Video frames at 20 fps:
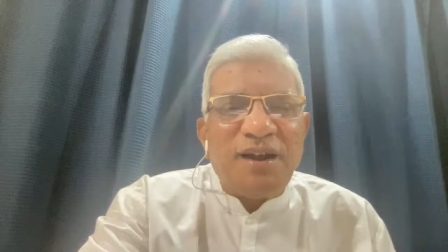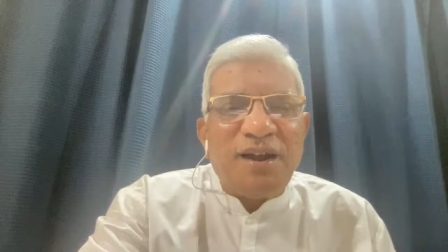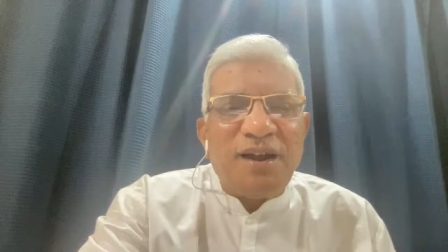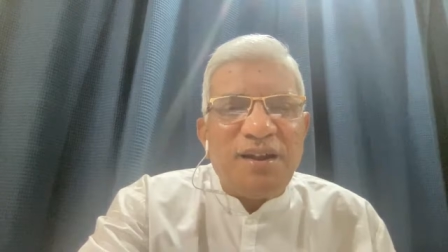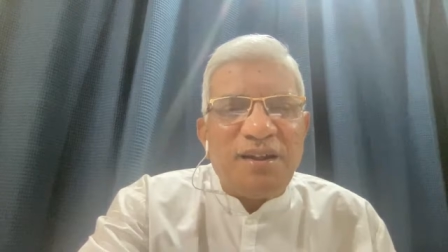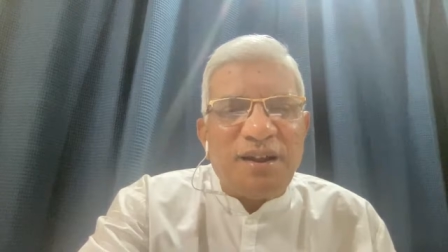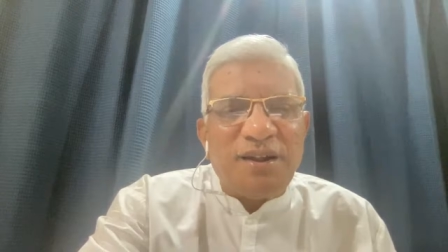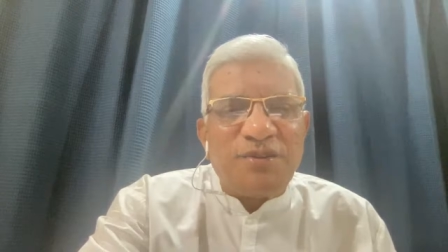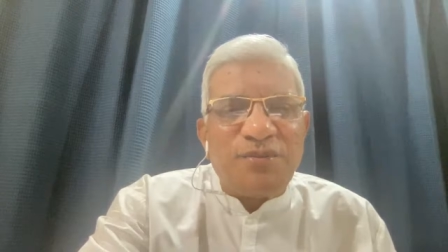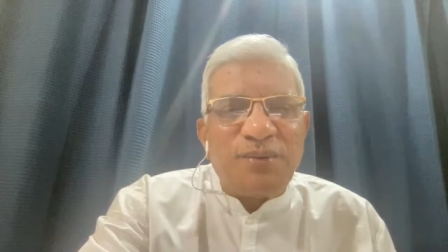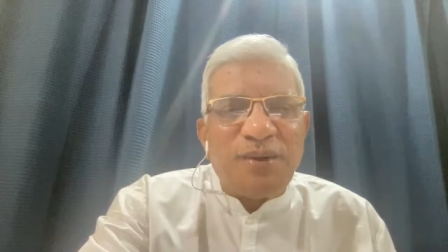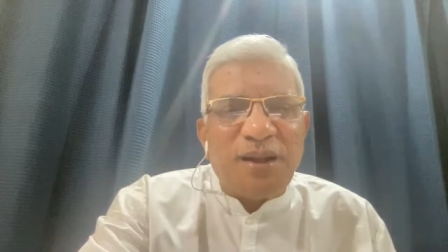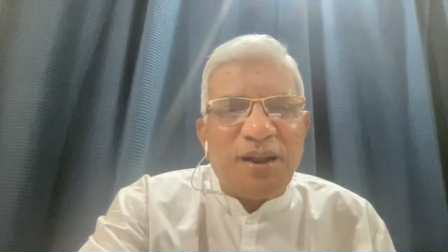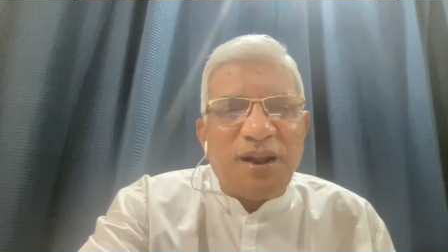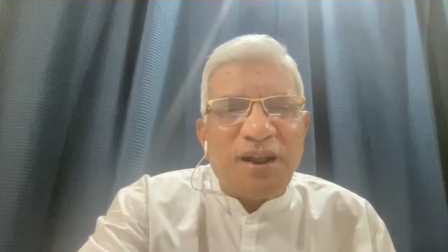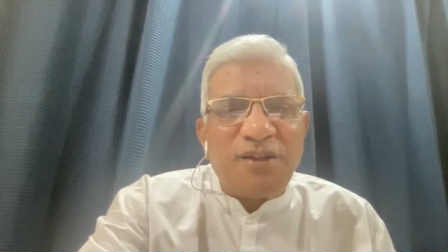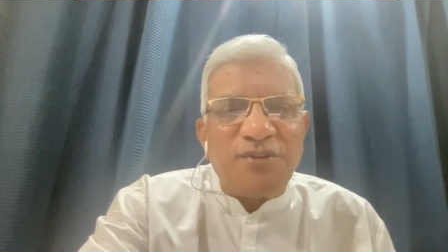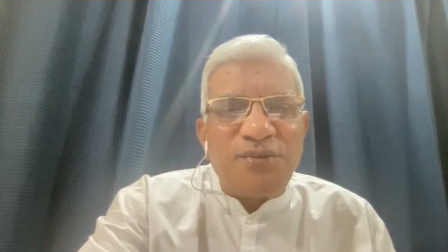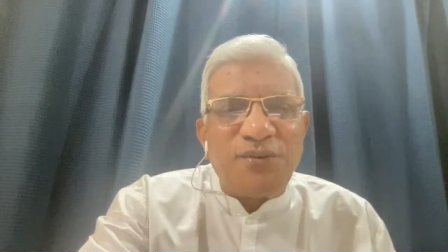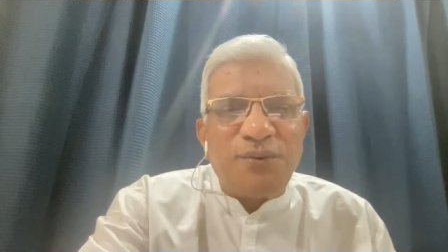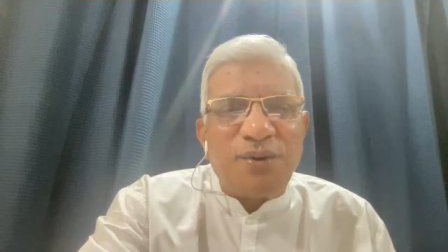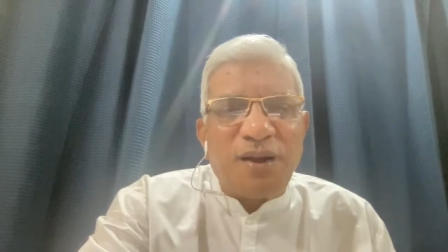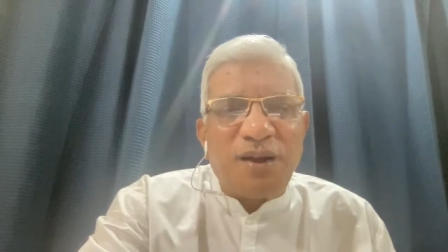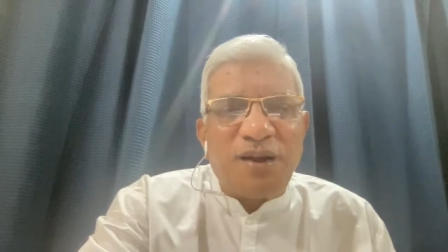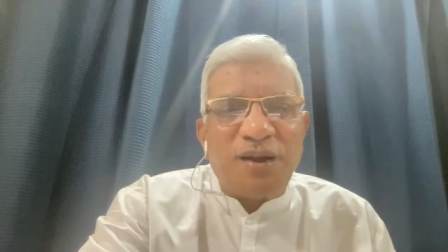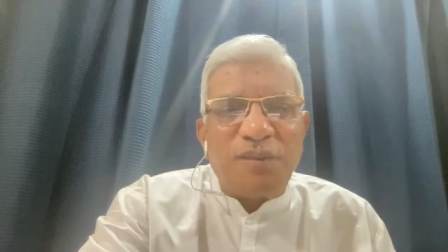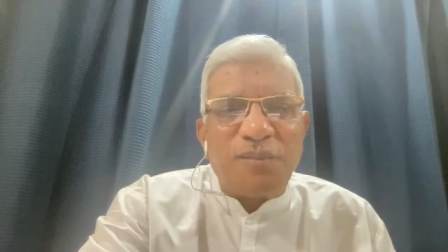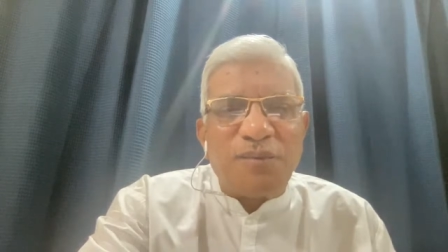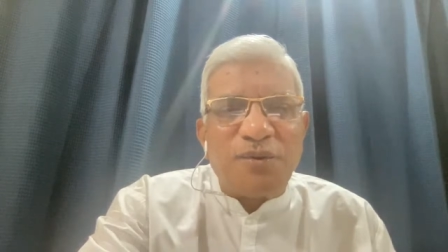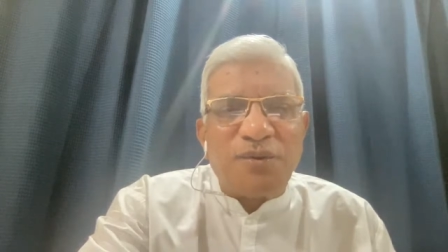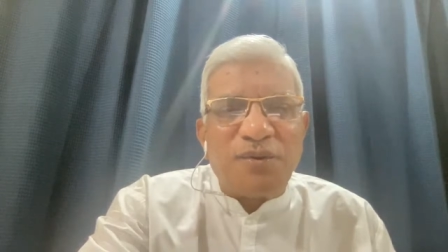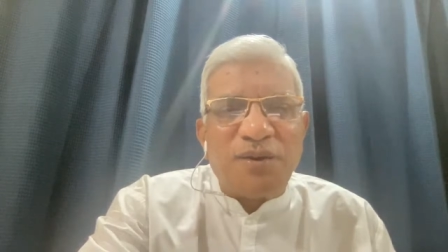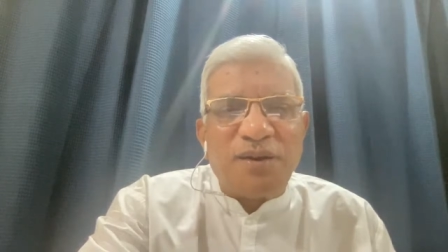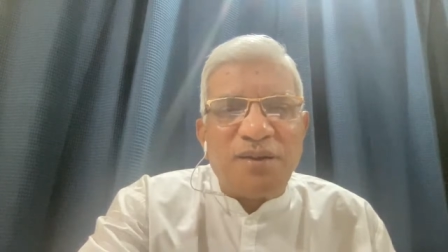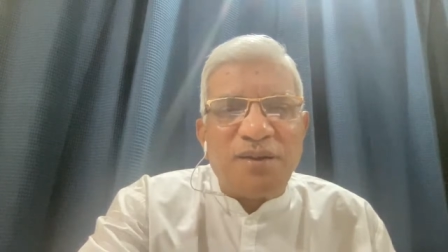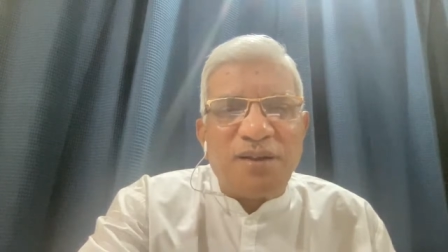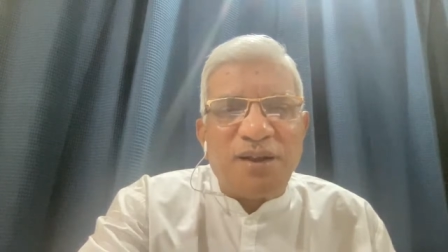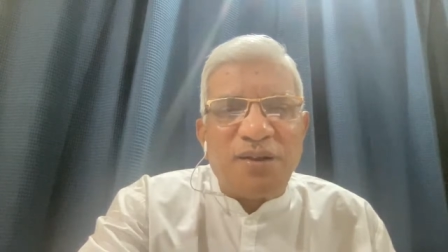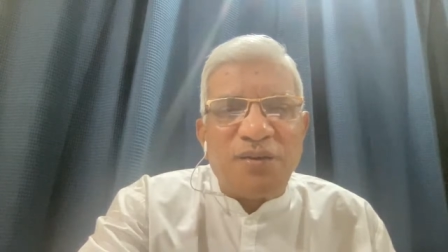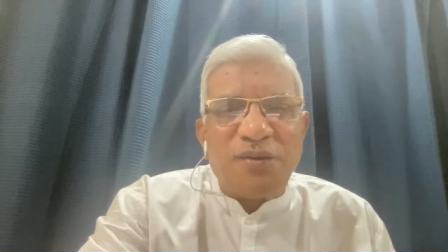And that's where Raj Yoga, Karma Yoga,
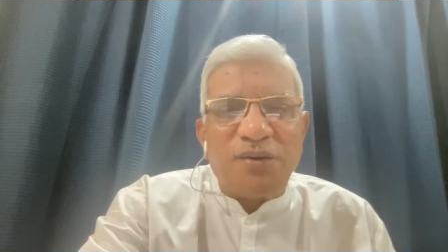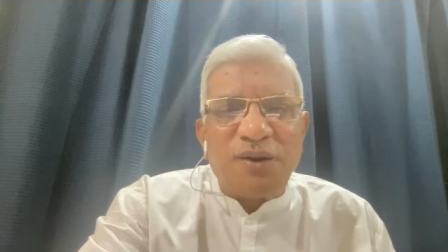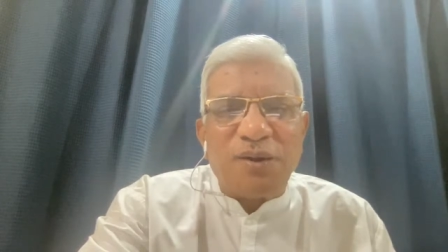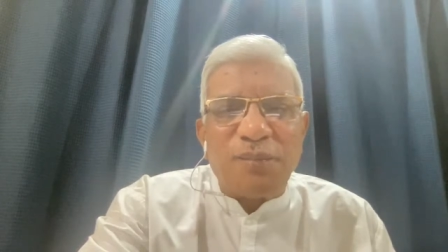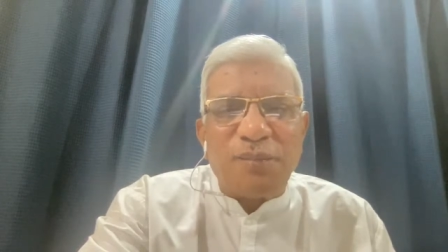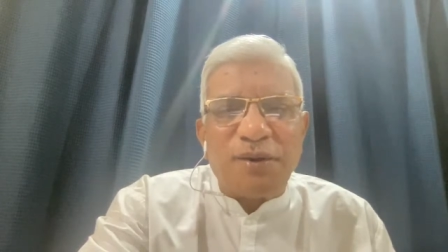Jnana Yoga,